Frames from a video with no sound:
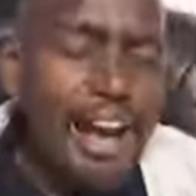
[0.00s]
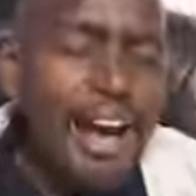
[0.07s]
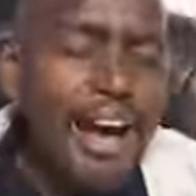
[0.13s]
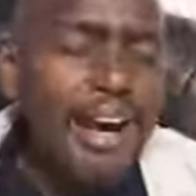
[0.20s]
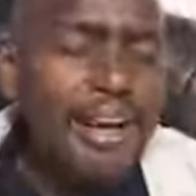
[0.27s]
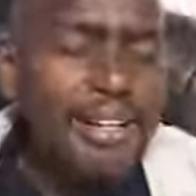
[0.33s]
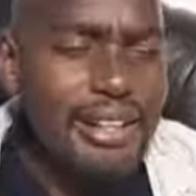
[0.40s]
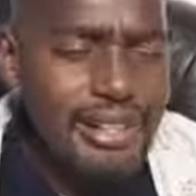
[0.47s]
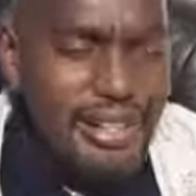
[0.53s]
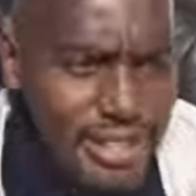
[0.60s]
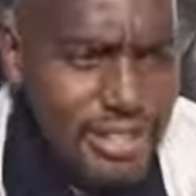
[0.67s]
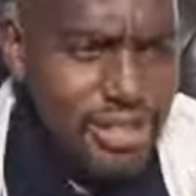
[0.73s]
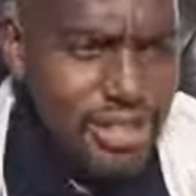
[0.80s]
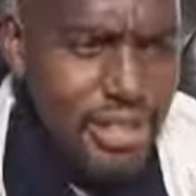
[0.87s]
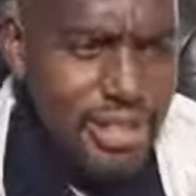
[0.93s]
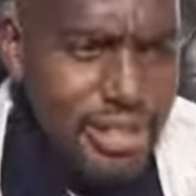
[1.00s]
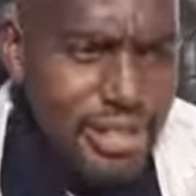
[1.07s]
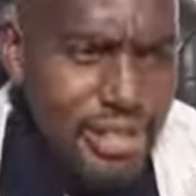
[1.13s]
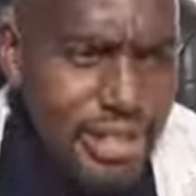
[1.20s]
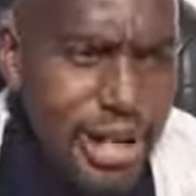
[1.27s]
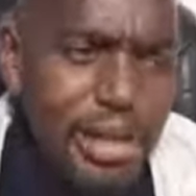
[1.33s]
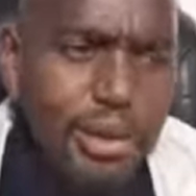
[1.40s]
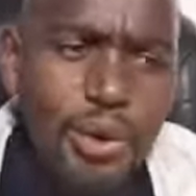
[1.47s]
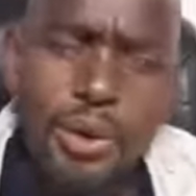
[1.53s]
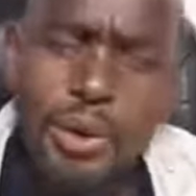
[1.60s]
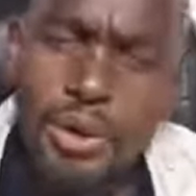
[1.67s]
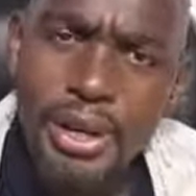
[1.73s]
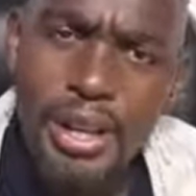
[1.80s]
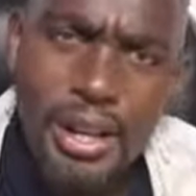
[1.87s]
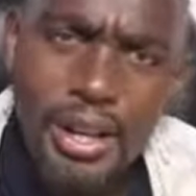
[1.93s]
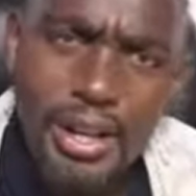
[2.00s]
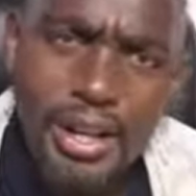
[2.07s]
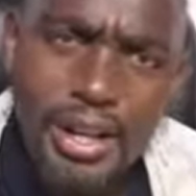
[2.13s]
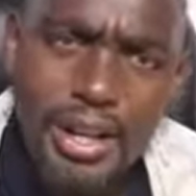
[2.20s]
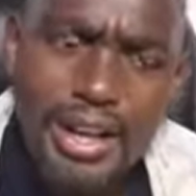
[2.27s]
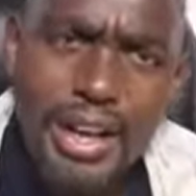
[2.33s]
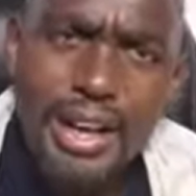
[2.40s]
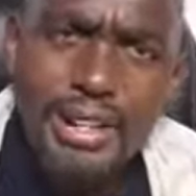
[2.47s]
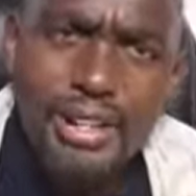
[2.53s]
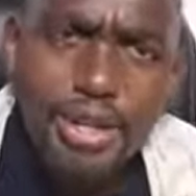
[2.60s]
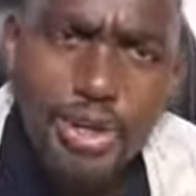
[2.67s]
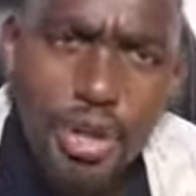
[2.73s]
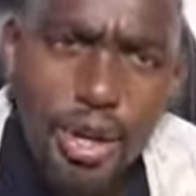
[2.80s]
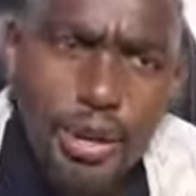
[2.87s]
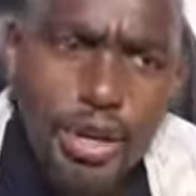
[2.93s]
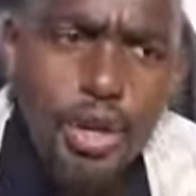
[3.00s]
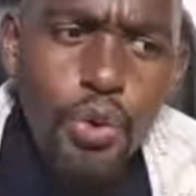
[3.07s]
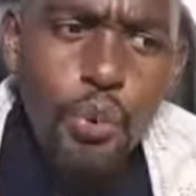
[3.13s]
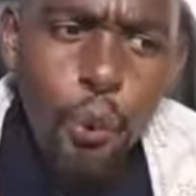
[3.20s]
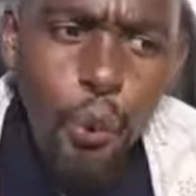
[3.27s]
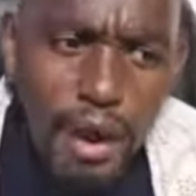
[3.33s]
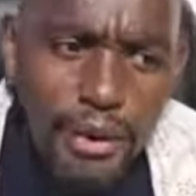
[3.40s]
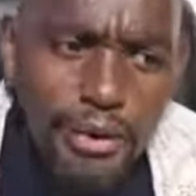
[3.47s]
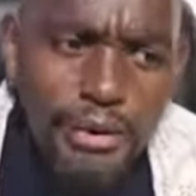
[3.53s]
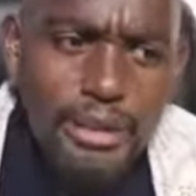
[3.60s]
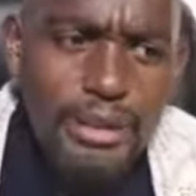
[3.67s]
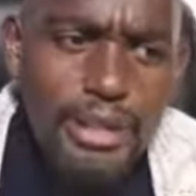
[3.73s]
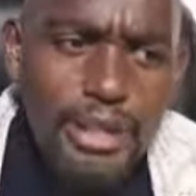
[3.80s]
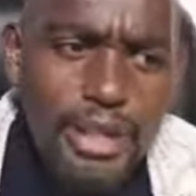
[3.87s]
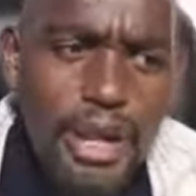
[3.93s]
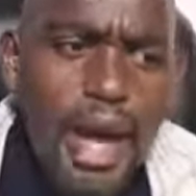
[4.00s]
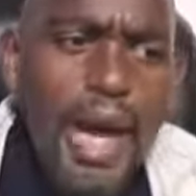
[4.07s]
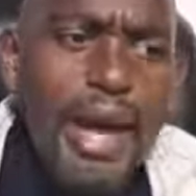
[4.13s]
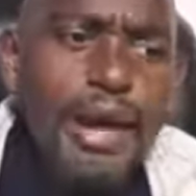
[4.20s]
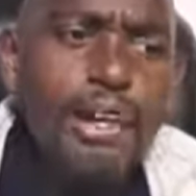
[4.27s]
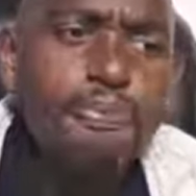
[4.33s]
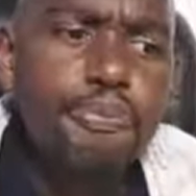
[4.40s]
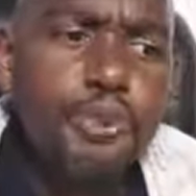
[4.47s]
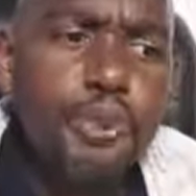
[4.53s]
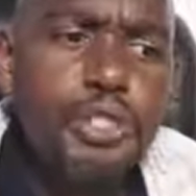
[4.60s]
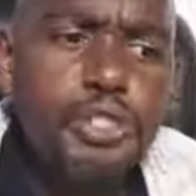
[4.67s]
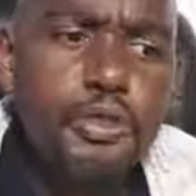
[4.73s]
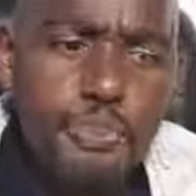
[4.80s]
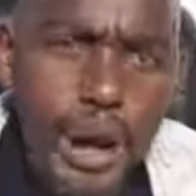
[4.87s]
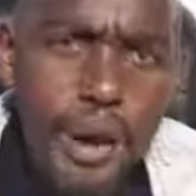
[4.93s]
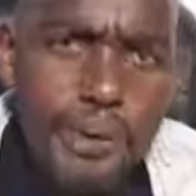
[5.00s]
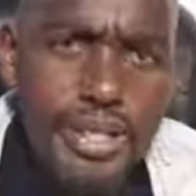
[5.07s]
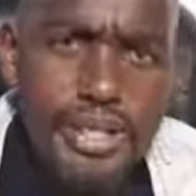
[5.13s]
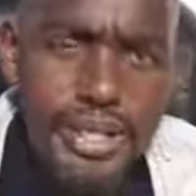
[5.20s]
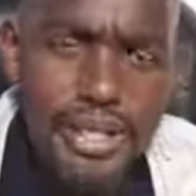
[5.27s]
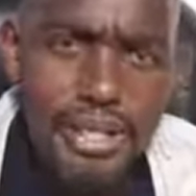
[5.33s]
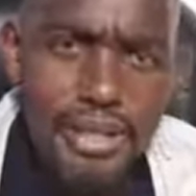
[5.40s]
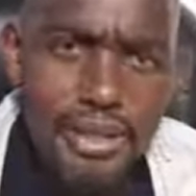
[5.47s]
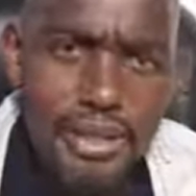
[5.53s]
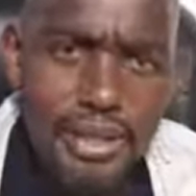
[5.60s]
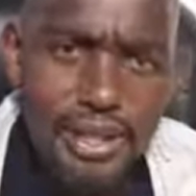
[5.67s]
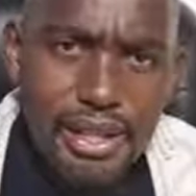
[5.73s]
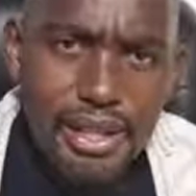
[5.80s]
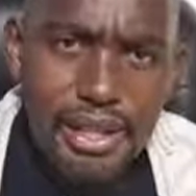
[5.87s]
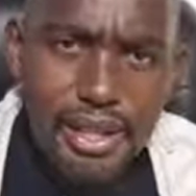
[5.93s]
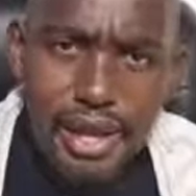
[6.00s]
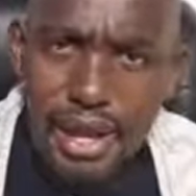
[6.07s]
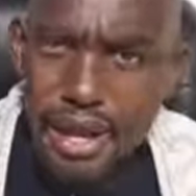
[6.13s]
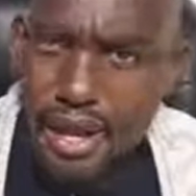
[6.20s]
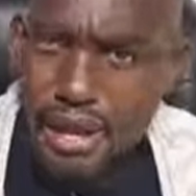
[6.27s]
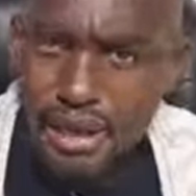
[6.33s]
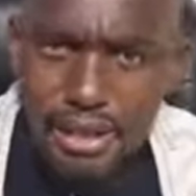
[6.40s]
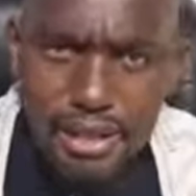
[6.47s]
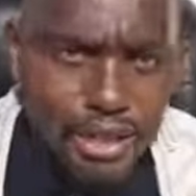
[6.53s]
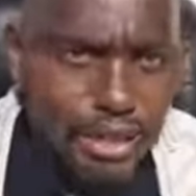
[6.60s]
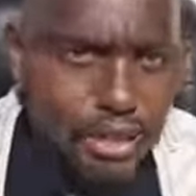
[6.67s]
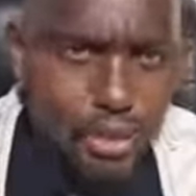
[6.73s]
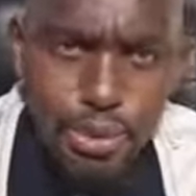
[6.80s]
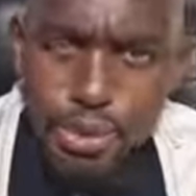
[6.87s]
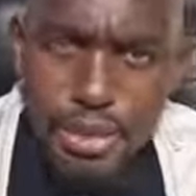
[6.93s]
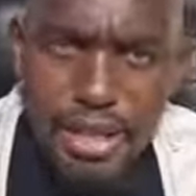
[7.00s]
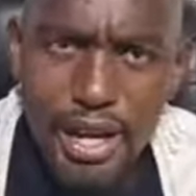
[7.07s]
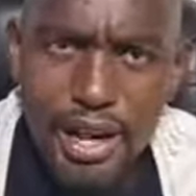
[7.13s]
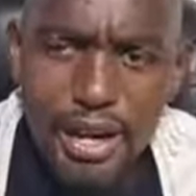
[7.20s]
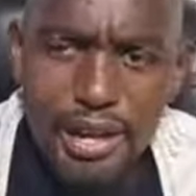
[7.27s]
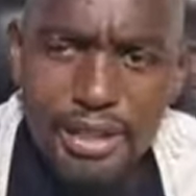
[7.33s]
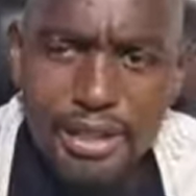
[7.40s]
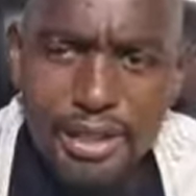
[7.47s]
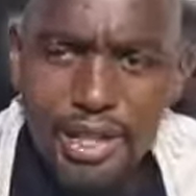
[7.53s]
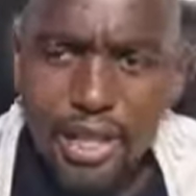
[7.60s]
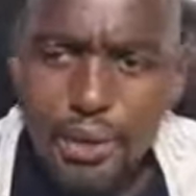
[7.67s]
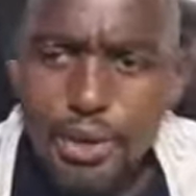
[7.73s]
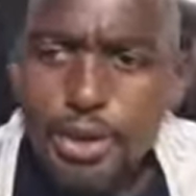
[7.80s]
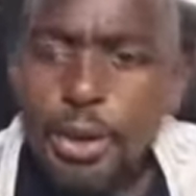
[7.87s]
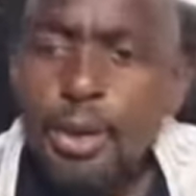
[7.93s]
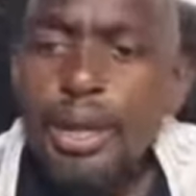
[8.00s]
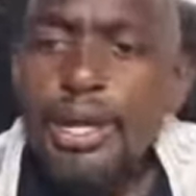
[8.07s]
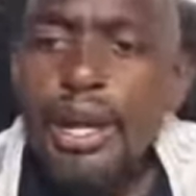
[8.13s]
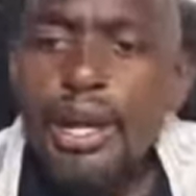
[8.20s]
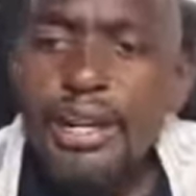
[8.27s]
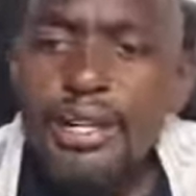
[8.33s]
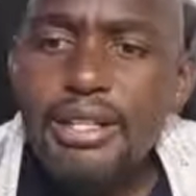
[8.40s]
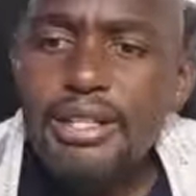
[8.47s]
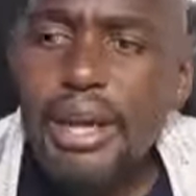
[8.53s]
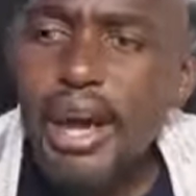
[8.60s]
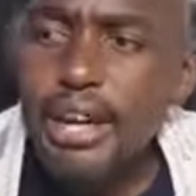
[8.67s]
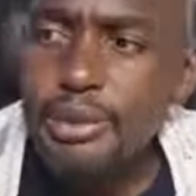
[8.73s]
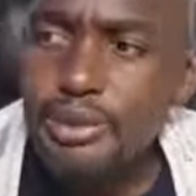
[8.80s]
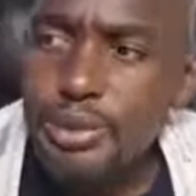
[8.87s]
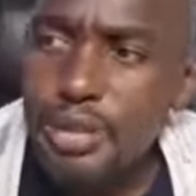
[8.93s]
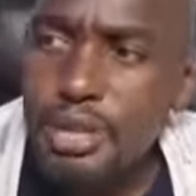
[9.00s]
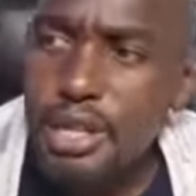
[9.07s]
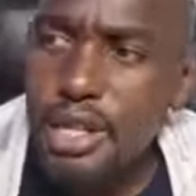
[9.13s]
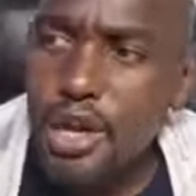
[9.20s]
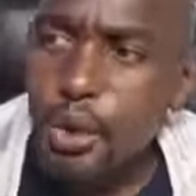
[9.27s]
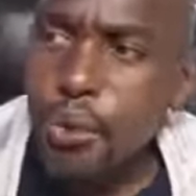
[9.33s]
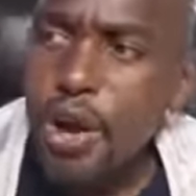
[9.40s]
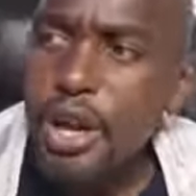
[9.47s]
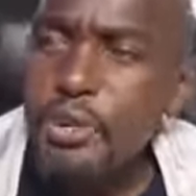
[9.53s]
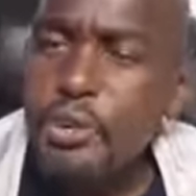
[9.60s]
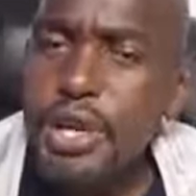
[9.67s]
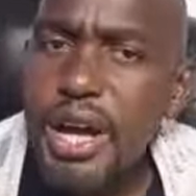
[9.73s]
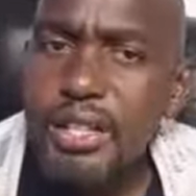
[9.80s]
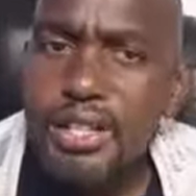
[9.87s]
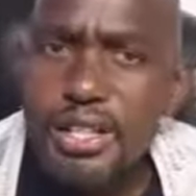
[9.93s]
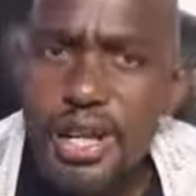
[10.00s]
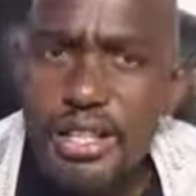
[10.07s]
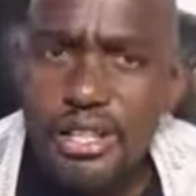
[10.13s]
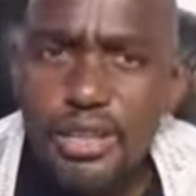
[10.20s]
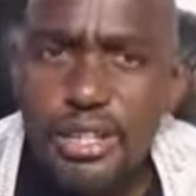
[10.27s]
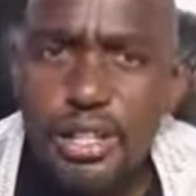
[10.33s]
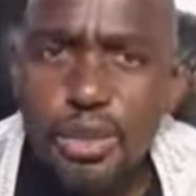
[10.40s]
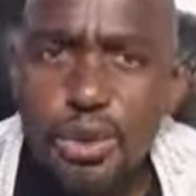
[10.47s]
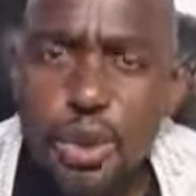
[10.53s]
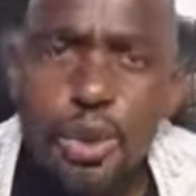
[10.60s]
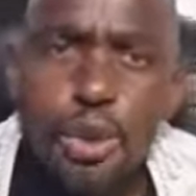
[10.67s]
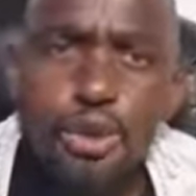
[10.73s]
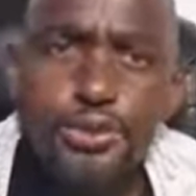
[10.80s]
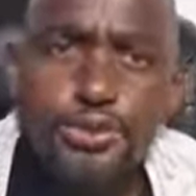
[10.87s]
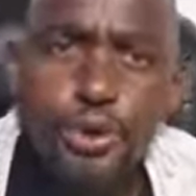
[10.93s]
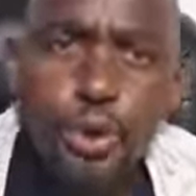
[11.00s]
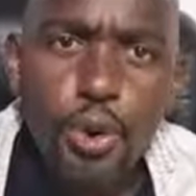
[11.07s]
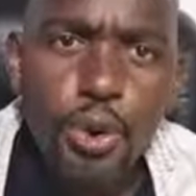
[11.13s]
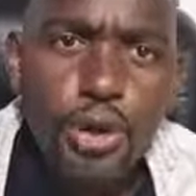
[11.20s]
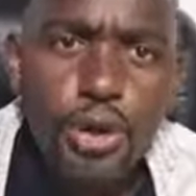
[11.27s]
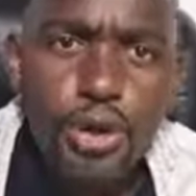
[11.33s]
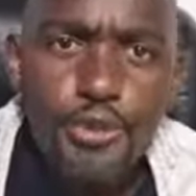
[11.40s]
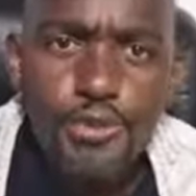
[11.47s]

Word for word: are riches and honor, enduring wealth and prosperity. Hallelujah. We all are in times when we are trusting God for